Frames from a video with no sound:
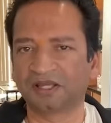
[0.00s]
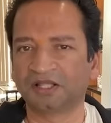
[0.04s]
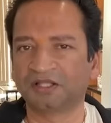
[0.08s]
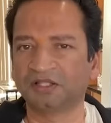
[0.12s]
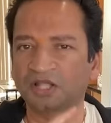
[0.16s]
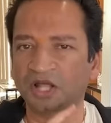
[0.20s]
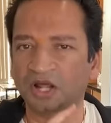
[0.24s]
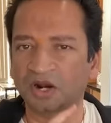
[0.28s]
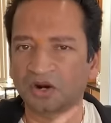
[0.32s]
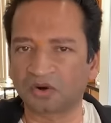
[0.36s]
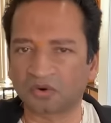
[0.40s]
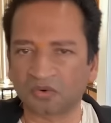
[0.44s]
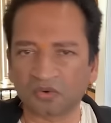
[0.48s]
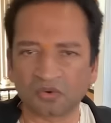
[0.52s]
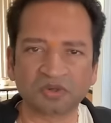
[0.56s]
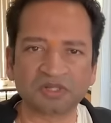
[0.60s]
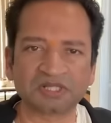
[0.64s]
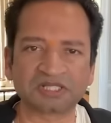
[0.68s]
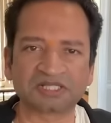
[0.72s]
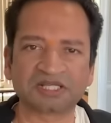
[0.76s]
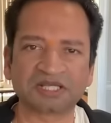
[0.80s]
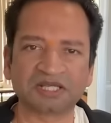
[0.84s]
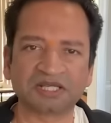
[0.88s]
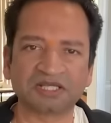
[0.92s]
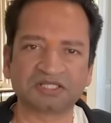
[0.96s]
The rule
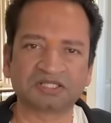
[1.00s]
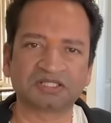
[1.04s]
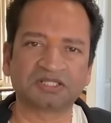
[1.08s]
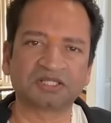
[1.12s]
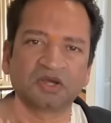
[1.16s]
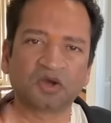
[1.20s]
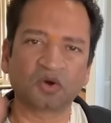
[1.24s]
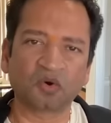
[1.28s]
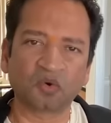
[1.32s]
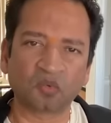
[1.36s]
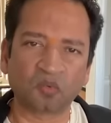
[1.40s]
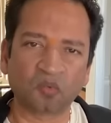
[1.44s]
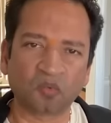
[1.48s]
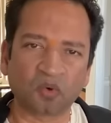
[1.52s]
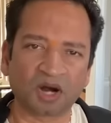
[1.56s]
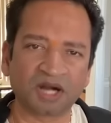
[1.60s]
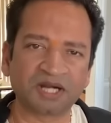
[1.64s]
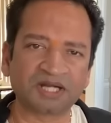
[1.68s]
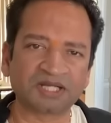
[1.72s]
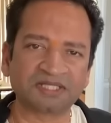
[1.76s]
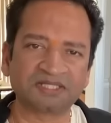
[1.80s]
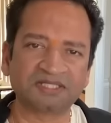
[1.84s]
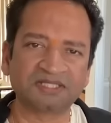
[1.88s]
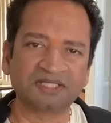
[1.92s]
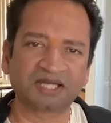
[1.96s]
says
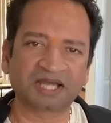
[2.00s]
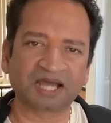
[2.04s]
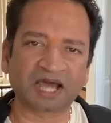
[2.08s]
what is the